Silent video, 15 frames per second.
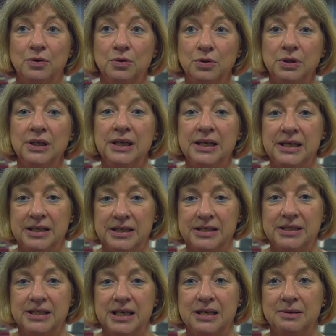only the
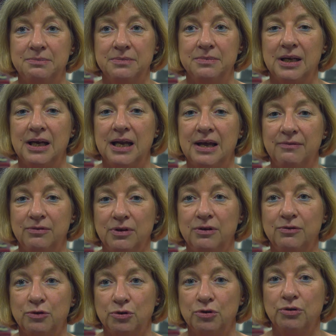same level
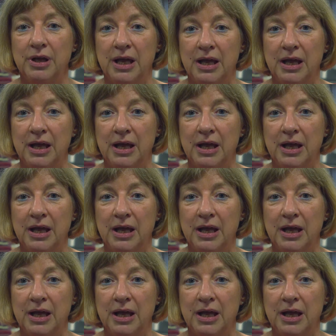of oral